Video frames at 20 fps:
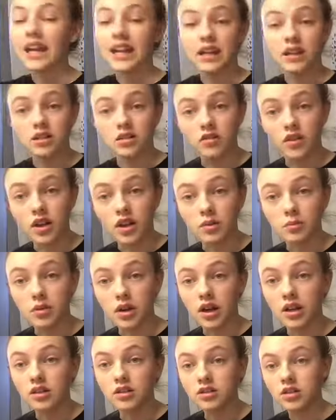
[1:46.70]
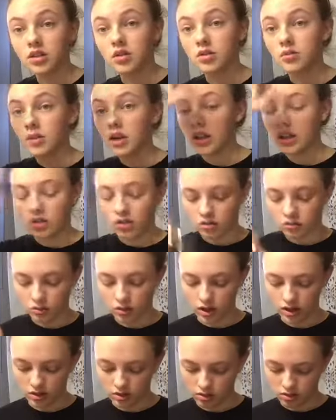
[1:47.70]
Light is very bright, so it may look
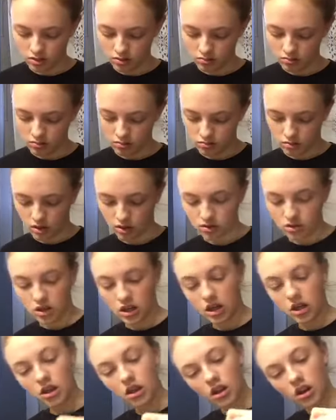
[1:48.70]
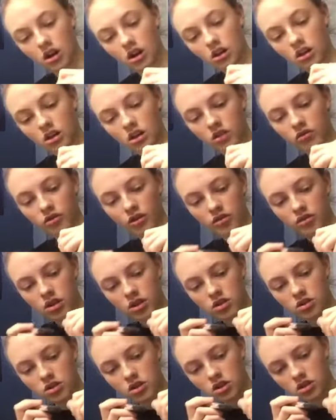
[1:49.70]
weird in some parts. And the
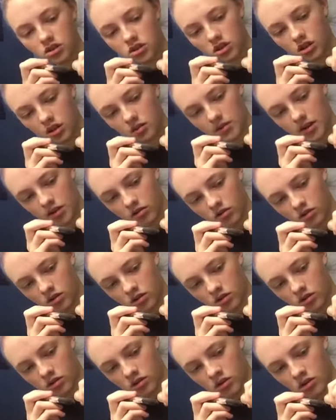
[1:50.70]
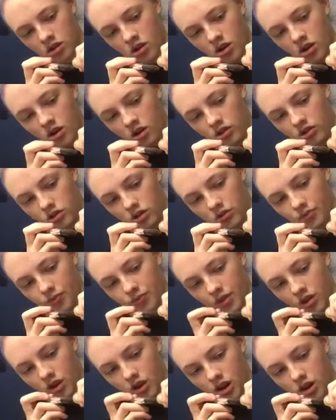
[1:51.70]
foundation needs to come out. You blenders,
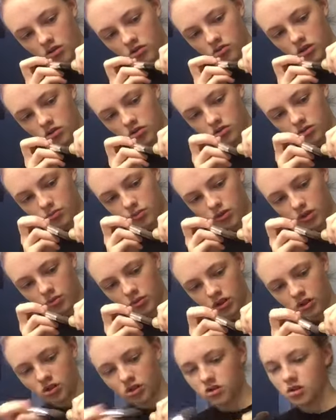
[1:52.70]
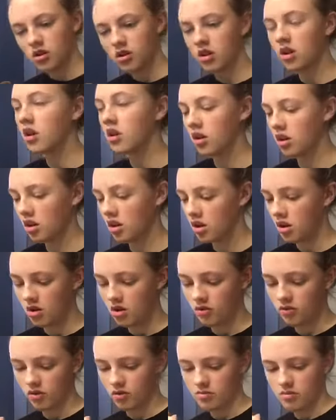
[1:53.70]
for many reasons. One,
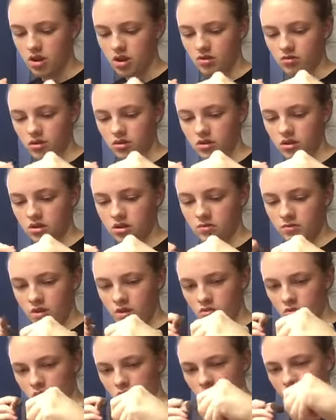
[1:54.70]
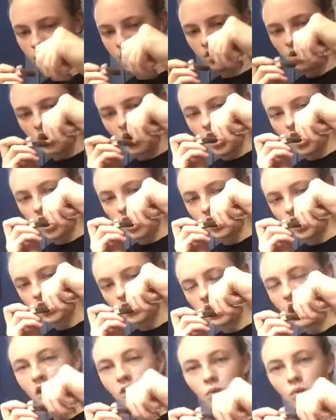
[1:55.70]
I can't work them. And this looks weird.